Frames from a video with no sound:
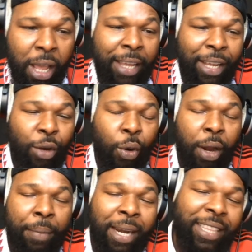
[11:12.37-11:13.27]
You know what I
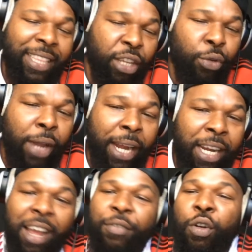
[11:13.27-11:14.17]
mean? I think United
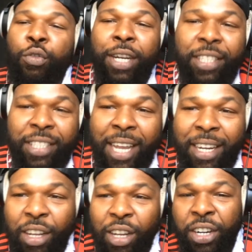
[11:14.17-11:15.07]
have already said
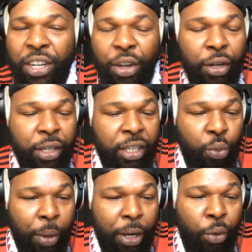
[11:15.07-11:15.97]
earlier on in this
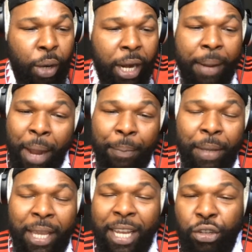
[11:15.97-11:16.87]
window that they might be
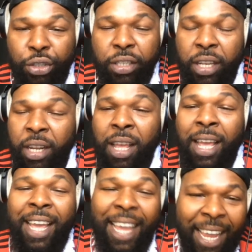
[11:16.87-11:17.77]
interested
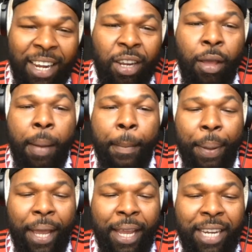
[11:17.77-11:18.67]
in
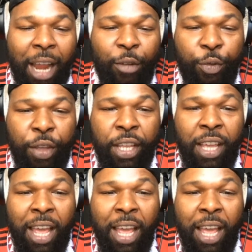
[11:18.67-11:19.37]
paying that fee.